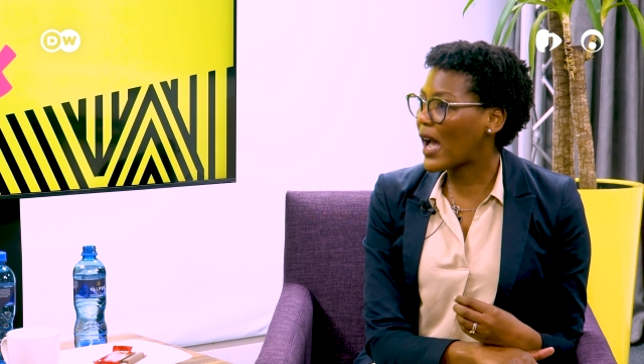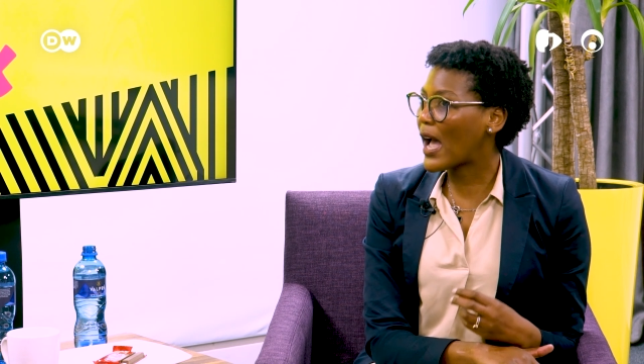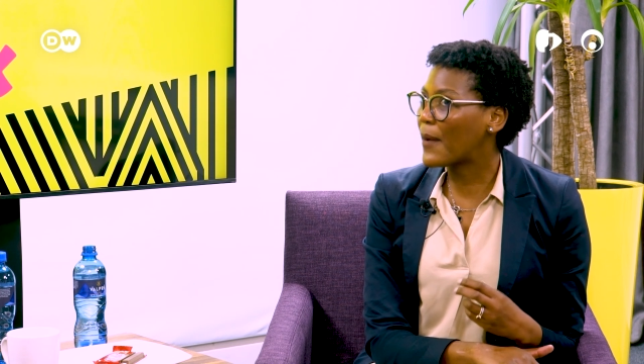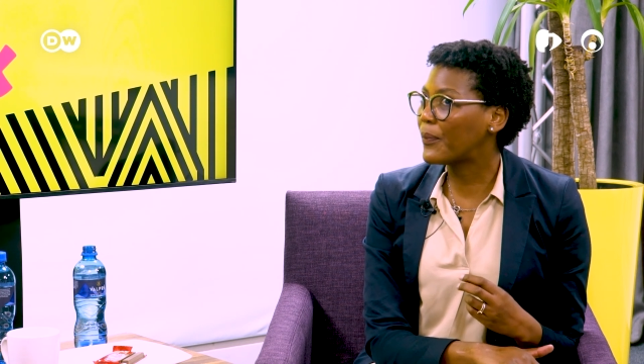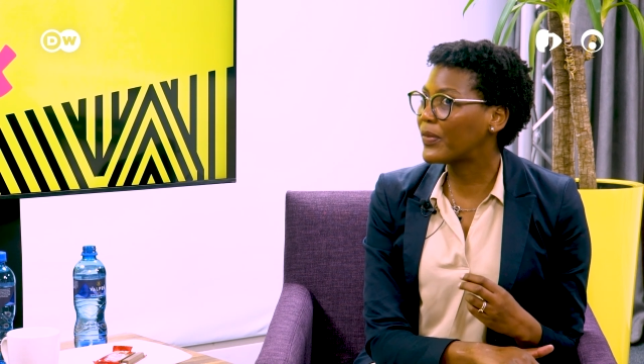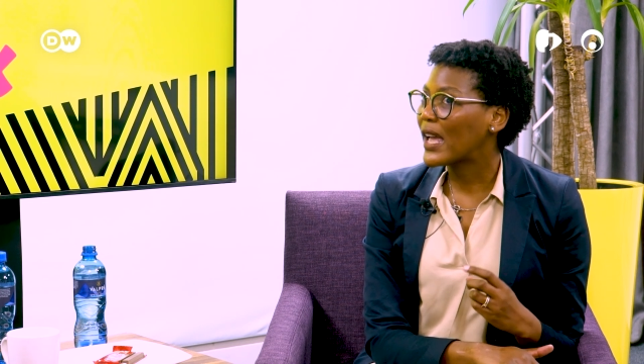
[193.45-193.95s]

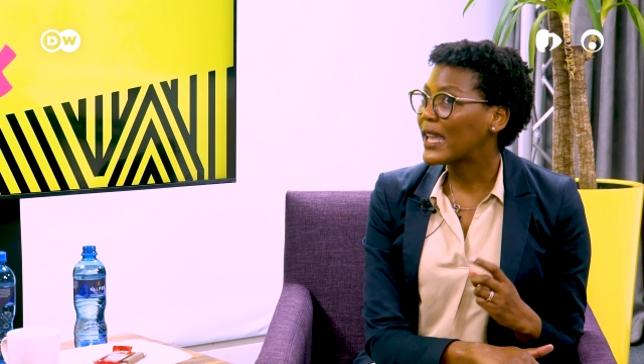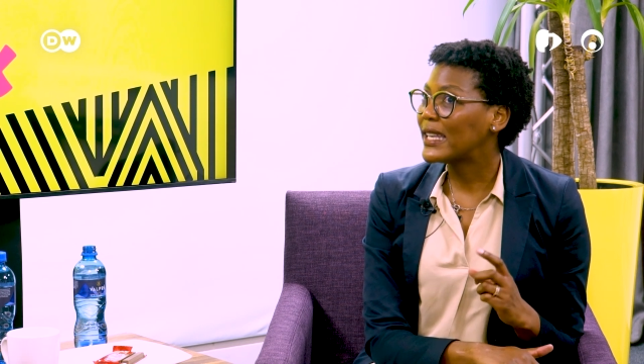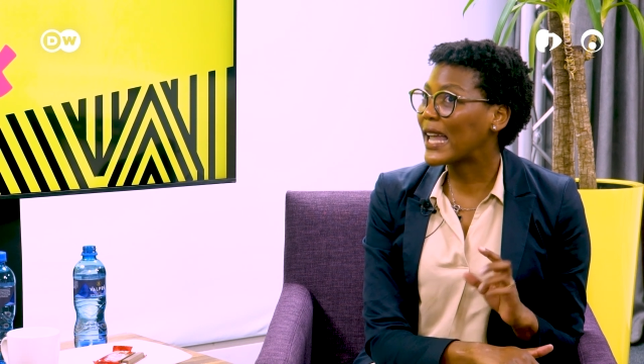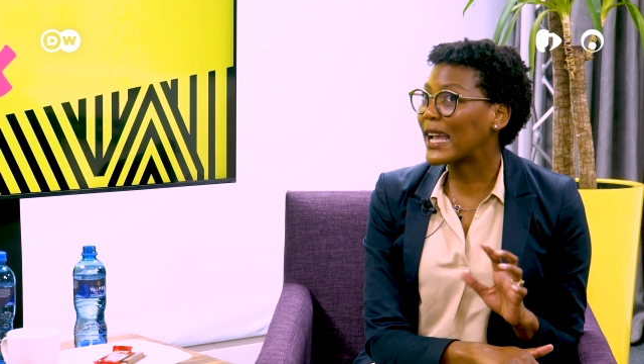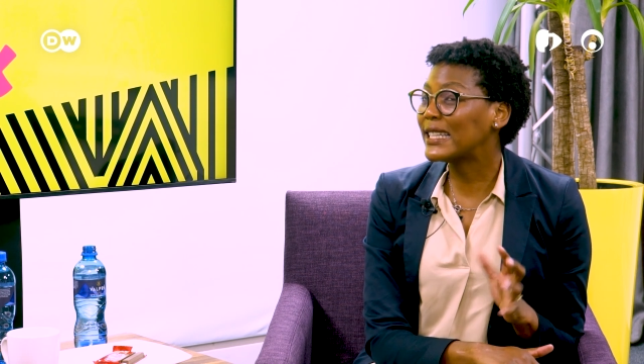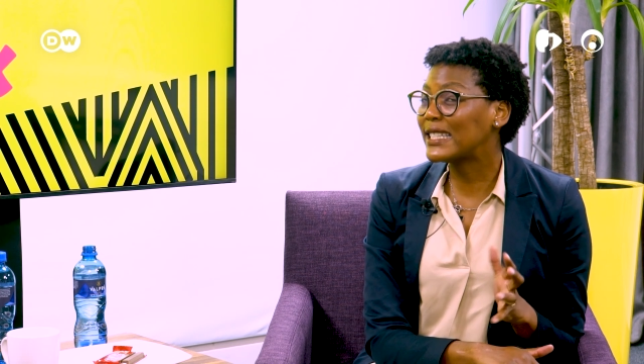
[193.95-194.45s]

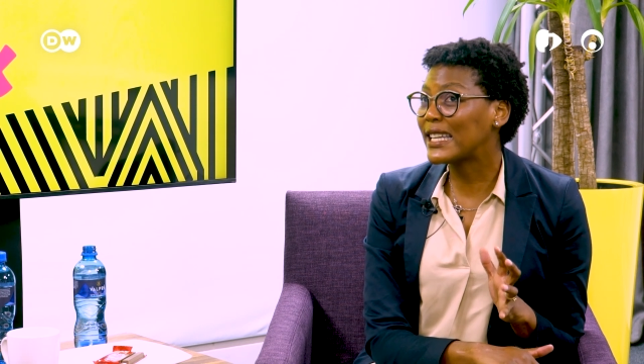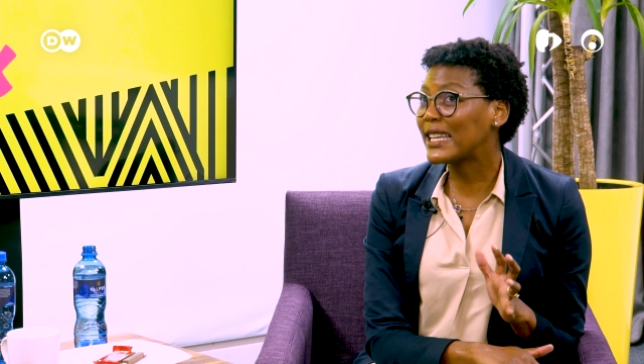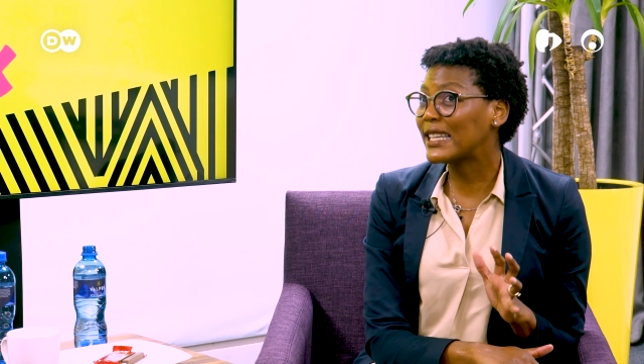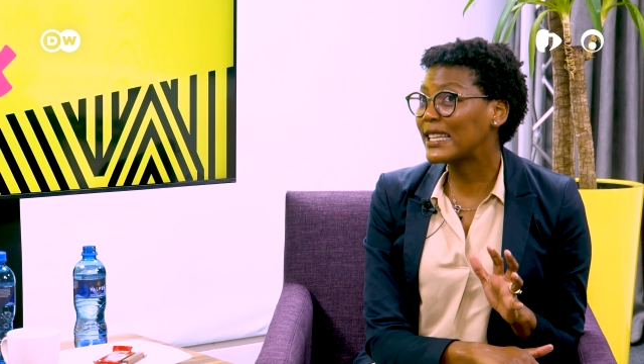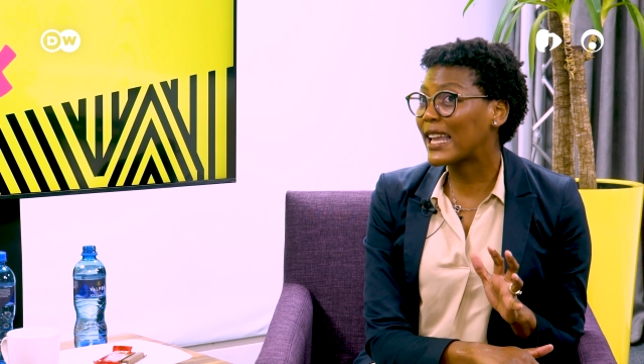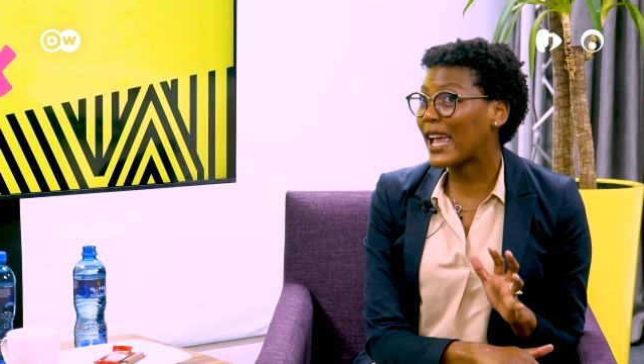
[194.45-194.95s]

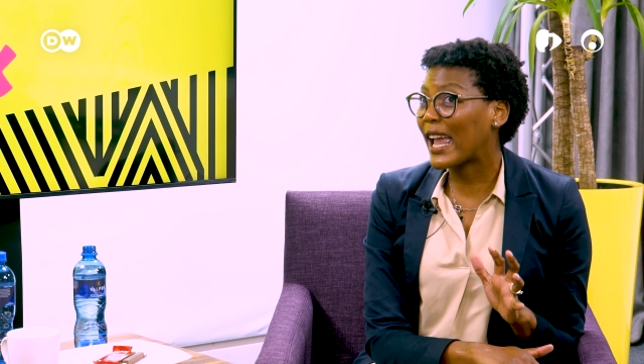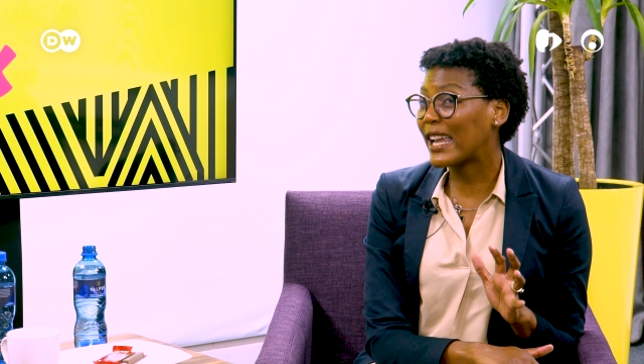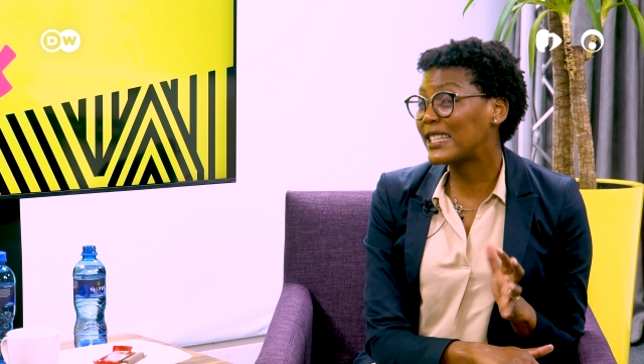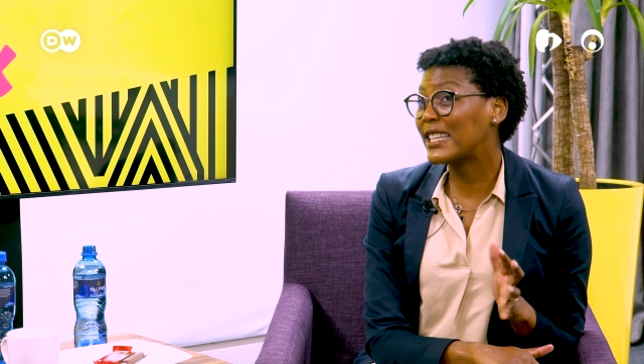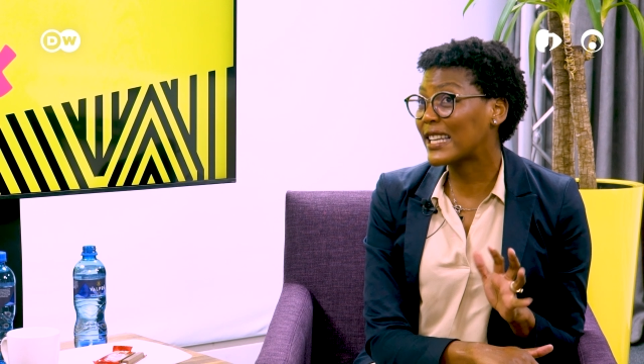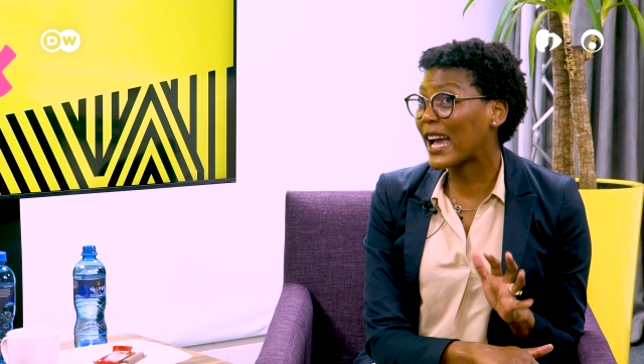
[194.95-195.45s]

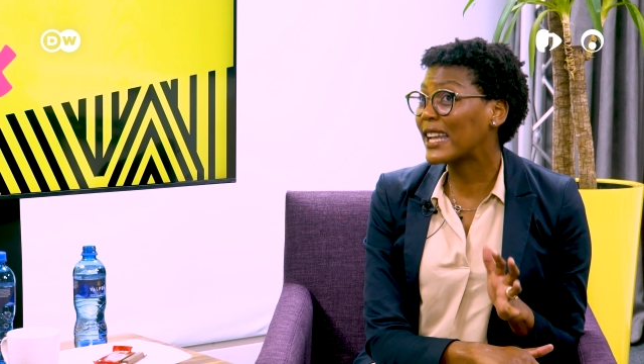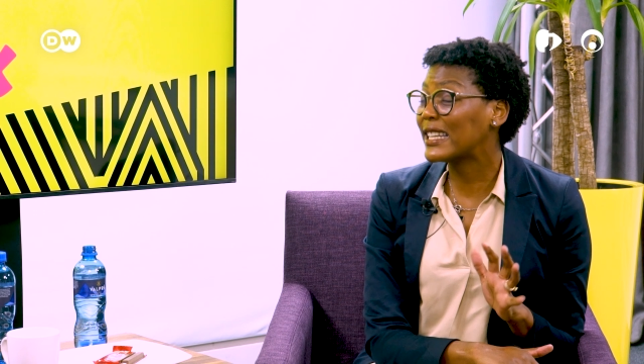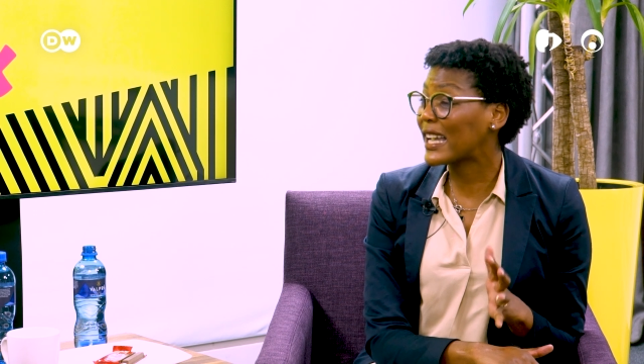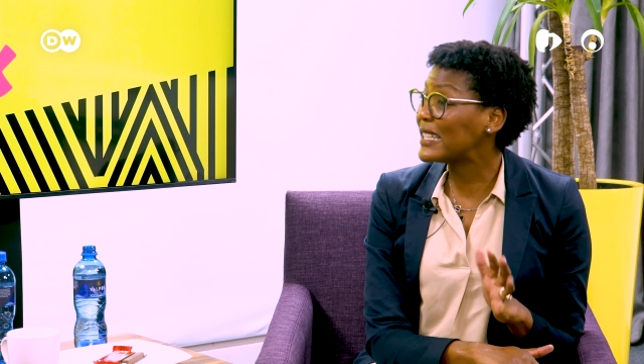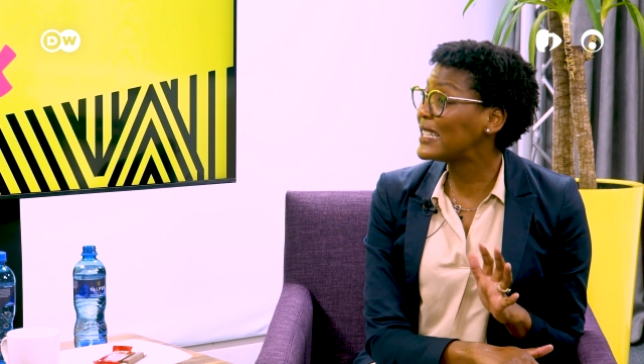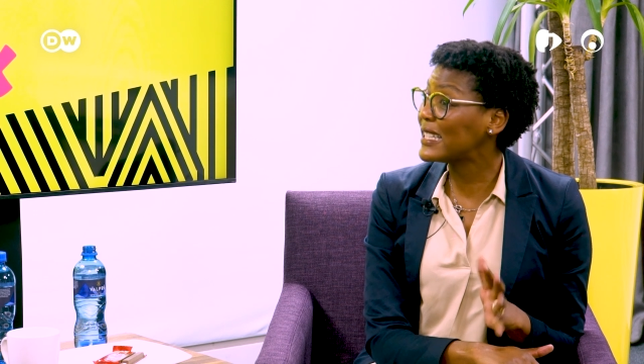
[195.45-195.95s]
1989,
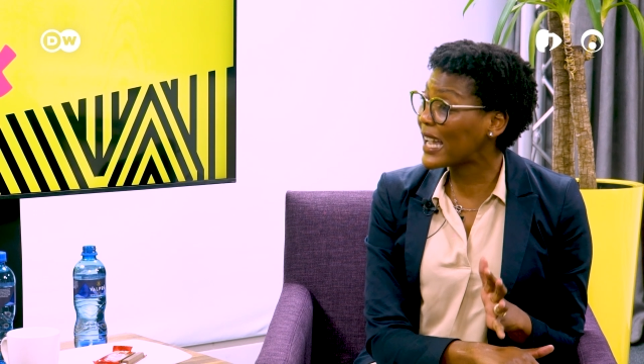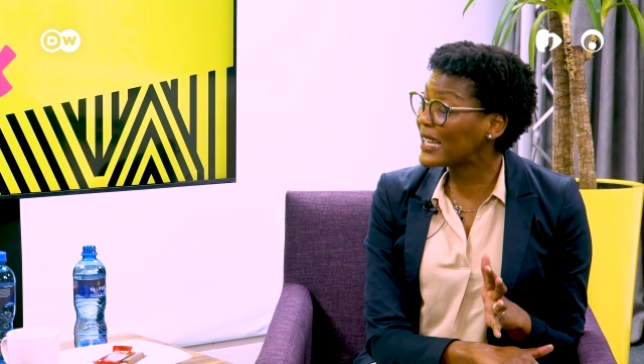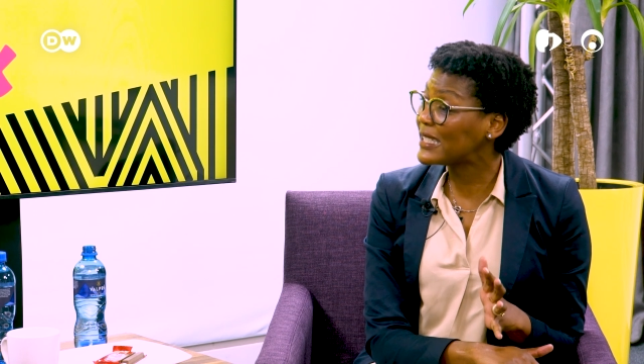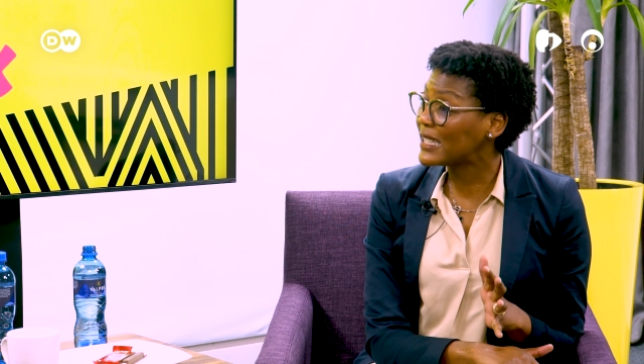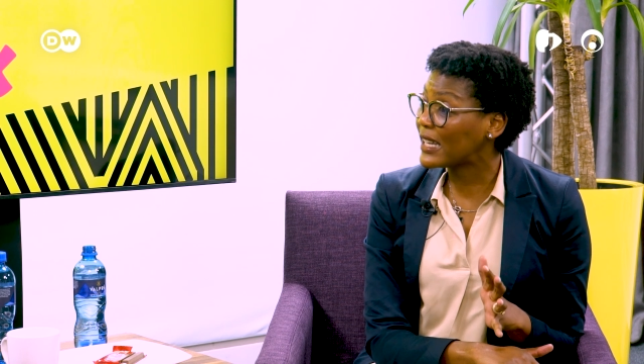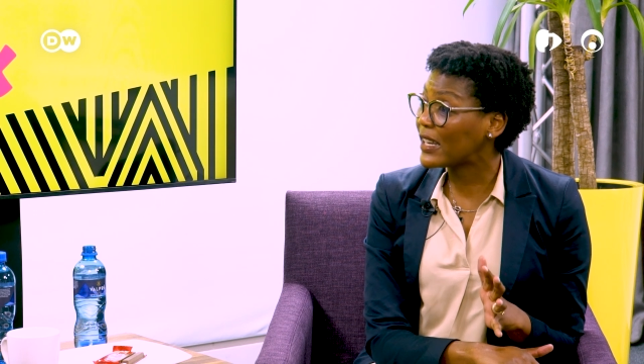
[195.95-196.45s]

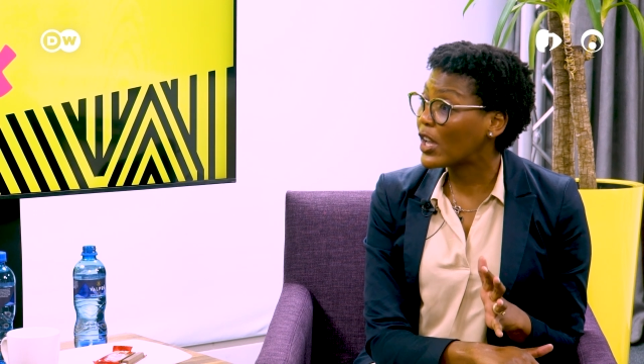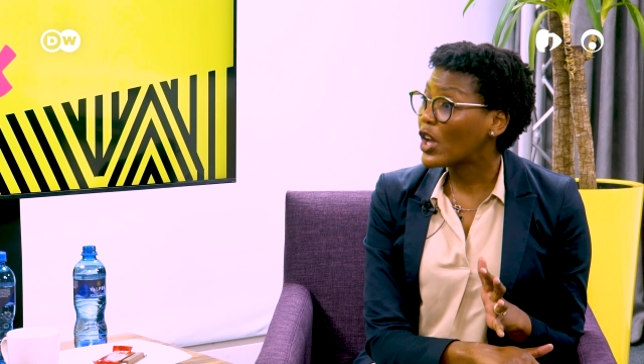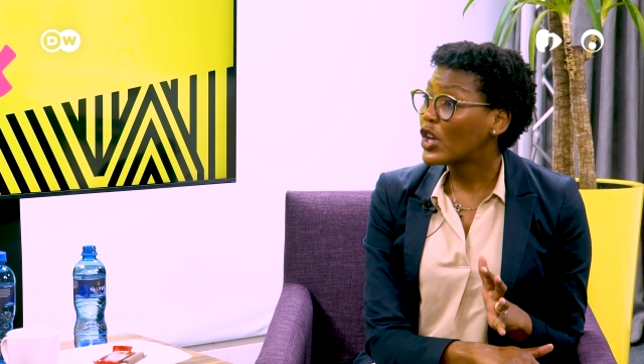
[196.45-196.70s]
1990.